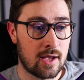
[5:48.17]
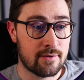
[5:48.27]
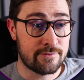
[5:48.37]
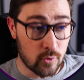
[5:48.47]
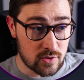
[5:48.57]

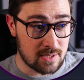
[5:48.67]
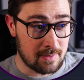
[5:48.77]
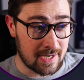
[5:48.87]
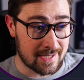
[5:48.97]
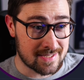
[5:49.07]
40
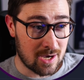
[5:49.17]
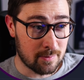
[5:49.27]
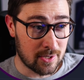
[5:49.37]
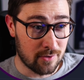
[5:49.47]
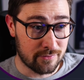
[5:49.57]
million has now
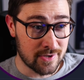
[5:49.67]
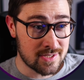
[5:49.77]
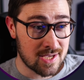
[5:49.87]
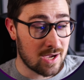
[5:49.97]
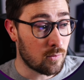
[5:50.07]
been offered.
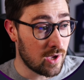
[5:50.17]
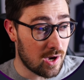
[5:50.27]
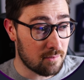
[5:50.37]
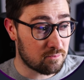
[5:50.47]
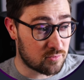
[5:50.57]
We
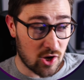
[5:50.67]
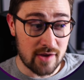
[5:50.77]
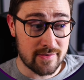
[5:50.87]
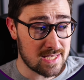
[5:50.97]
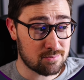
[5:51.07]
are
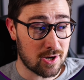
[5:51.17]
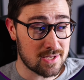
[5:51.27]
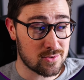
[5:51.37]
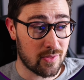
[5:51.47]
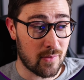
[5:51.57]
driving this
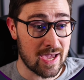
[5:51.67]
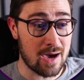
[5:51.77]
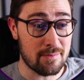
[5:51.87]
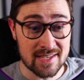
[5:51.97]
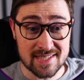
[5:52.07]
price all the way
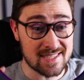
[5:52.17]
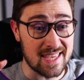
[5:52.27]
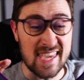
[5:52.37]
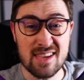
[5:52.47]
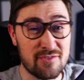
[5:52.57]
up. This isn't
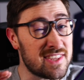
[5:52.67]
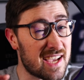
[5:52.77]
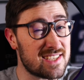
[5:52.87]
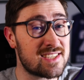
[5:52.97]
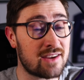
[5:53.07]
even
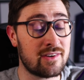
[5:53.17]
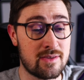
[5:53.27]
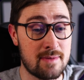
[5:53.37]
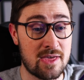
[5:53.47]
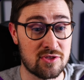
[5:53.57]
necessarily the
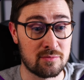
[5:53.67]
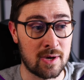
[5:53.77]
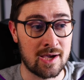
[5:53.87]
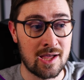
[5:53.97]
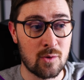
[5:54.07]
method,
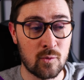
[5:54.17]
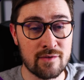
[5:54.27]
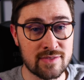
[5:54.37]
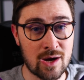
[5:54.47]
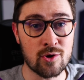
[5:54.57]
but we have
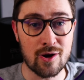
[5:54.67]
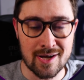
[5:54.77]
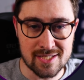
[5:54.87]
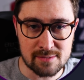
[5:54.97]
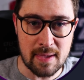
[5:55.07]
now got our
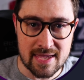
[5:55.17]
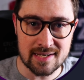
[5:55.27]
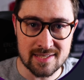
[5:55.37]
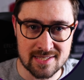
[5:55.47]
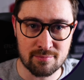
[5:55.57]

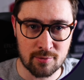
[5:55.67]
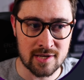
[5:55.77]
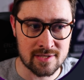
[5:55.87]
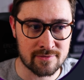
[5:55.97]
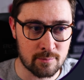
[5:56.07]
speculative
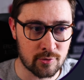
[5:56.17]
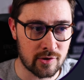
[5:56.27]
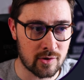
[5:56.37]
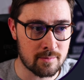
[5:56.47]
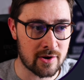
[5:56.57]
price for Bruno
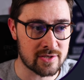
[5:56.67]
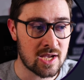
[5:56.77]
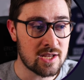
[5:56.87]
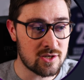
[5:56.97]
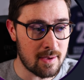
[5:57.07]
Guimaraes.
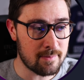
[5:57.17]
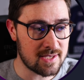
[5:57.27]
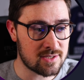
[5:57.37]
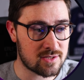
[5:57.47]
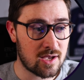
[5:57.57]
Do you remember
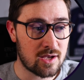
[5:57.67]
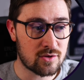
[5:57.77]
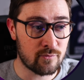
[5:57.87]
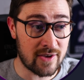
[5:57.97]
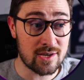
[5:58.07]
his
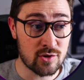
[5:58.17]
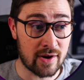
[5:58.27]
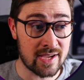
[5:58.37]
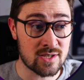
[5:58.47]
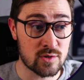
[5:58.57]
value
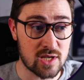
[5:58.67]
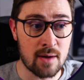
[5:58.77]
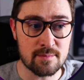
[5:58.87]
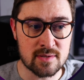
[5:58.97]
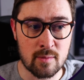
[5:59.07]
range was
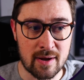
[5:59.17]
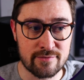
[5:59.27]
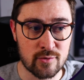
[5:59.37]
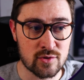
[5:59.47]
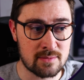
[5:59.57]
up to about 40